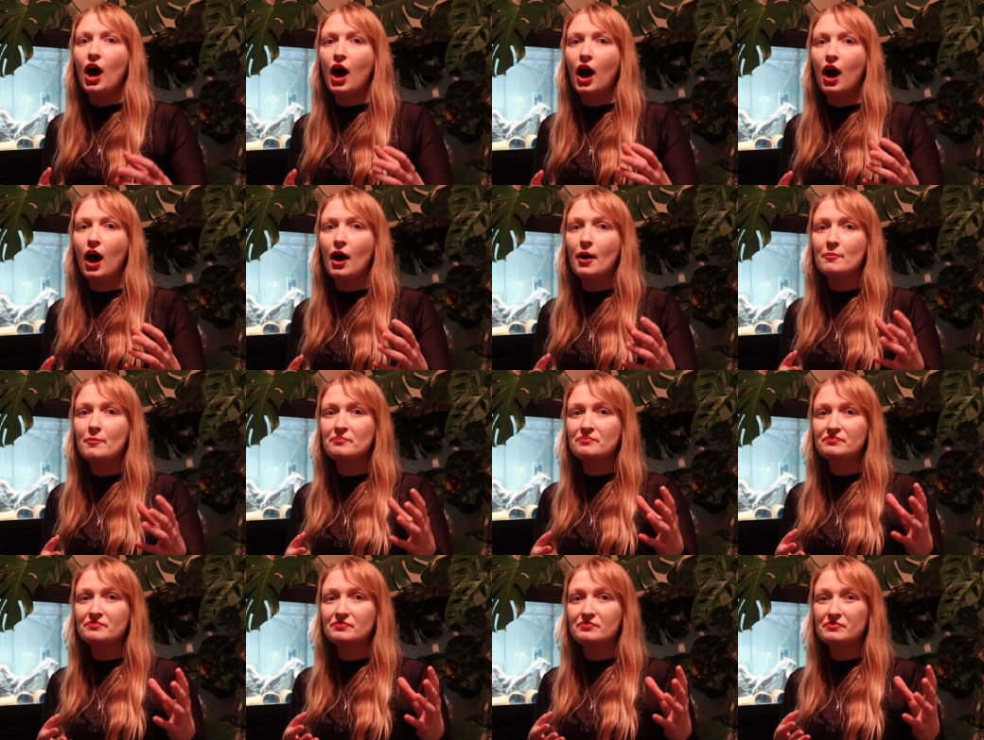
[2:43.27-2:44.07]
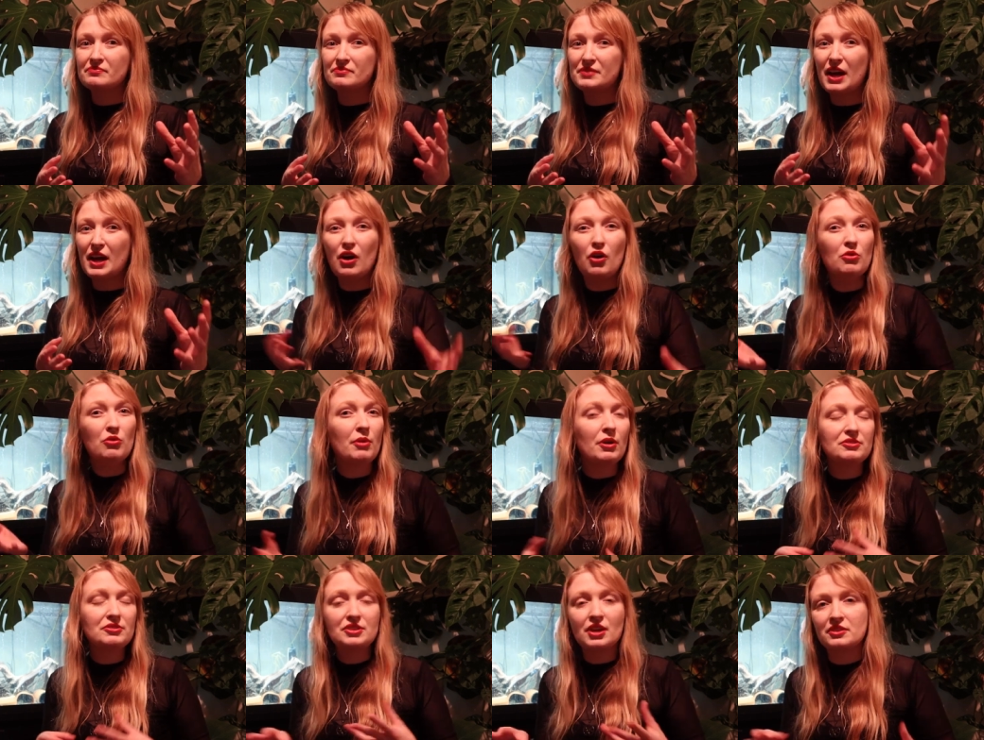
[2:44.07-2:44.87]
they're
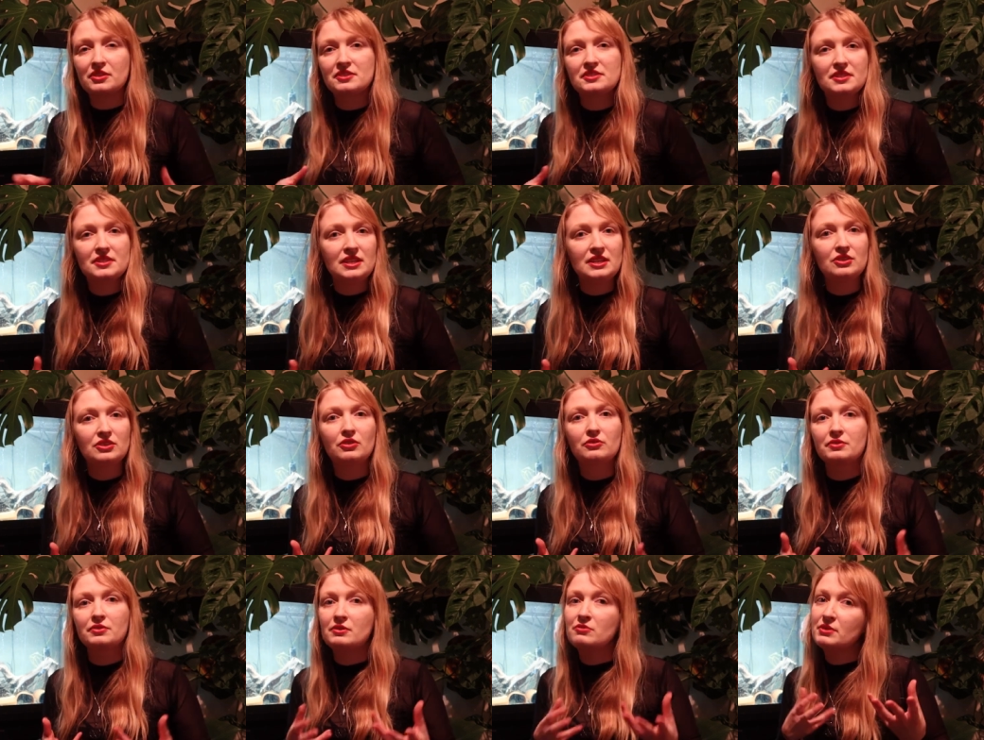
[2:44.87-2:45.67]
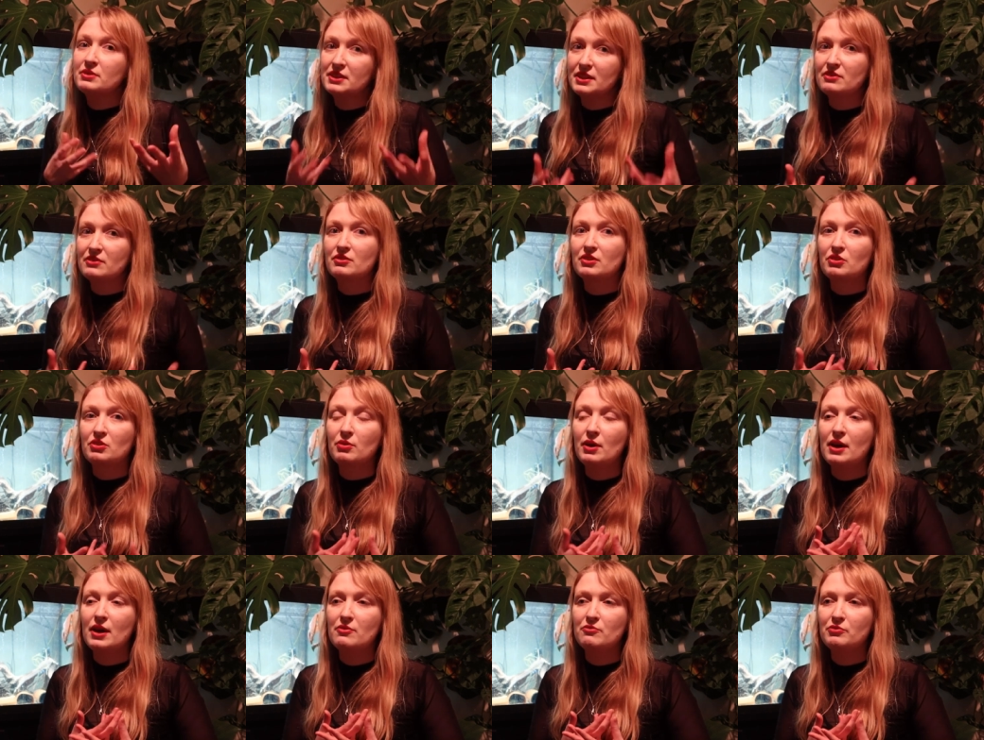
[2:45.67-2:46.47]
almost unseen of it within
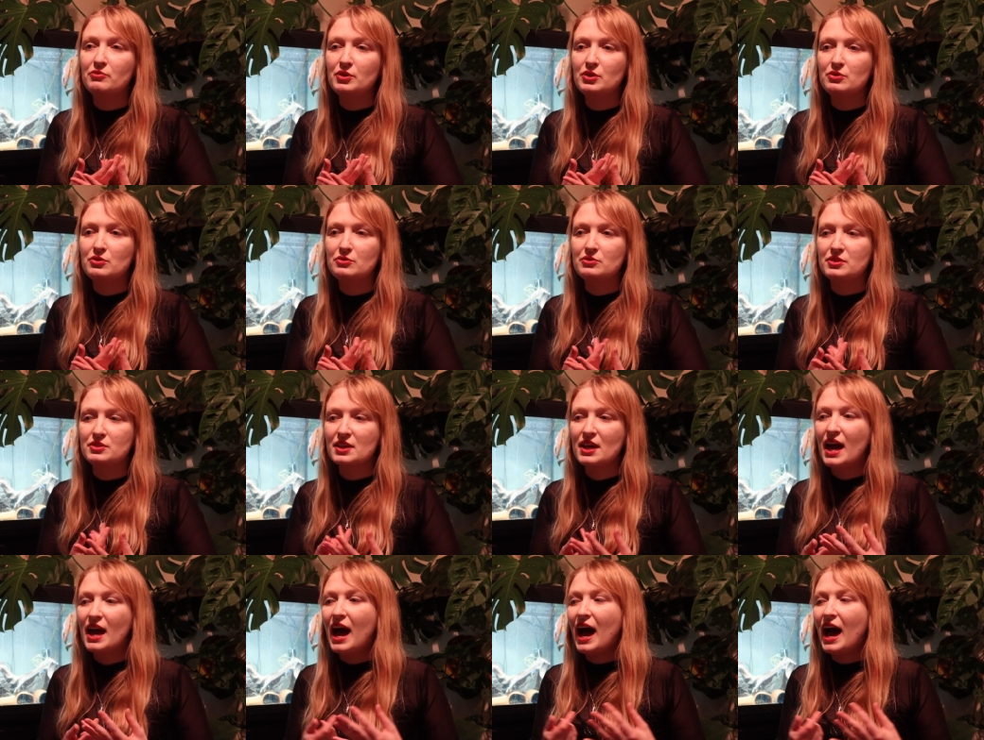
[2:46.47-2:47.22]
aquarium foods,